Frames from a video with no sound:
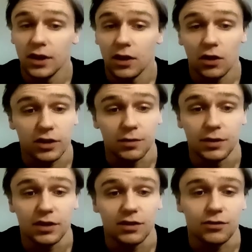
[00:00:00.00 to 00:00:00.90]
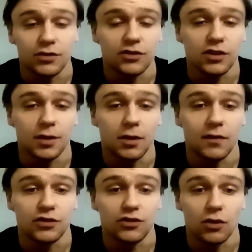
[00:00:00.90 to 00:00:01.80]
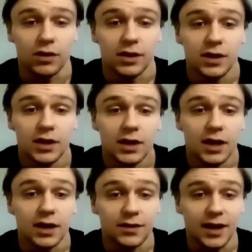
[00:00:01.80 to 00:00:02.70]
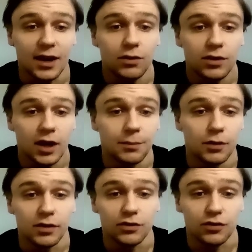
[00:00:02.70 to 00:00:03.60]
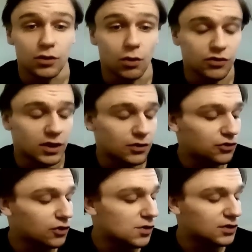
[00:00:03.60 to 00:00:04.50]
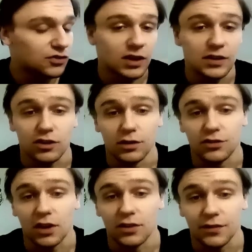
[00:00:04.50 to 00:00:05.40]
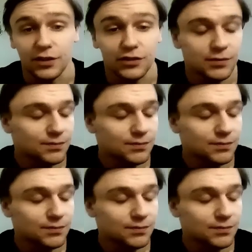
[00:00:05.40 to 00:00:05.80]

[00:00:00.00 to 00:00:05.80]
on a completely different part of the song. Now I'm moving on to the chorus now, so it's going to sound like this.